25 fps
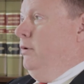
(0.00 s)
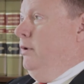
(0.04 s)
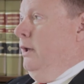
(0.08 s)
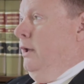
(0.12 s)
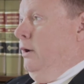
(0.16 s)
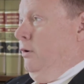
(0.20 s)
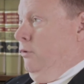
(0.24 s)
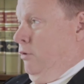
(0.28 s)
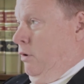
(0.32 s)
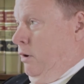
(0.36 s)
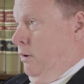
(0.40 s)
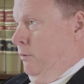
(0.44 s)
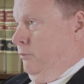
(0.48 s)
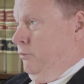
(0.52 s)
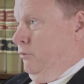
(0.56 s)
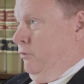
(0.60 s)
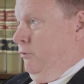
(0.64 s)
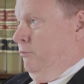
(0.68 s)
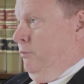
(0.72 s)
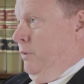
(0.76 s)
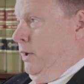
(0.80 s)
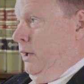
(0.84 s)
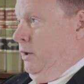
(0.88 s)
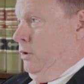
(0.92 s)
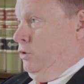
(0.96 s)
in terms
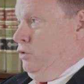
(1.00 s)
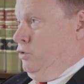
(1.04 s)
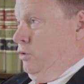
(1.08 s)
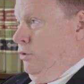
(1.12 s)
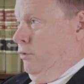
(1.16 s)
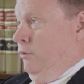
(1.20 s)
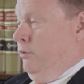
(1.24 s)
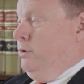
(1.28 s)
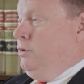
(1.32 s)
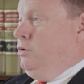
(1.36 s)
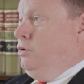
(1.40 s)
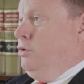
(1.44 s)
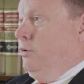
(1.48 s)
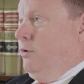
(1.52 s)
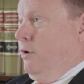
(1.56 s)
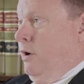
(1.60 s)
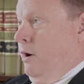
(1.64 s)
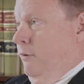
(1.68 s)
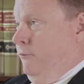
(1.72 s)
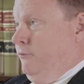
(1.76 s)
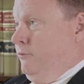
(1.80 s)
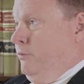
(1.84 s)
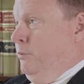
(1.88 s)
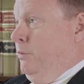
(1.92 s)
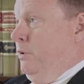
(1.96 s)
of being sure that you're
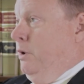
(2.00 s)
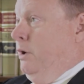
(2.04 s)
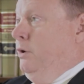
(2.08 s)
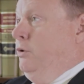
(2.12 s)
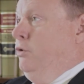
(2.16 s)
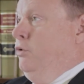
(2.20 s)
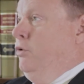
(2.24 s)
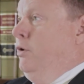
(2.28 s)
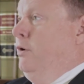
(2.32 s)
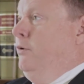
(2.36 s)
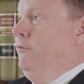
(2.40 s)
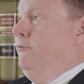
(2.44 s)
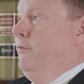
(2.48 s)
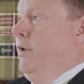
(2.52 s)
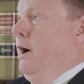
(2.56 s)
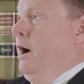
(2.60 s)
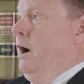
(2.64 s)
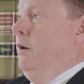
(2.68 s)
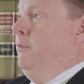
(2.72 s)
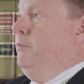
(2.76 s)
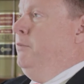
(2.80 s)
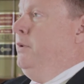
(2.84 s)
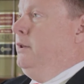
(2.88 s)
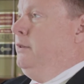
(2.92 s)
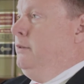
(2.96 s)
comfortable in your
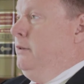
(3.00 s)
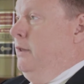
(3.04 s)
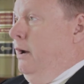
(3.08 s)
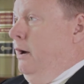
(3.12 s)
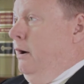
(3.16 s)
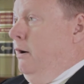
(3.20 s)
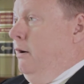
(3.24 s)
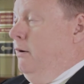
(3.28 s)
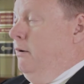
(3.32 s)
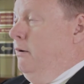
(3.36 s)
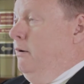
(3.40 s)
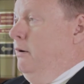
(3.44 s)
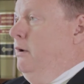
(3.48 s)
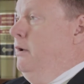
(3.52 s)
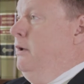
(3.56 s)
environment there,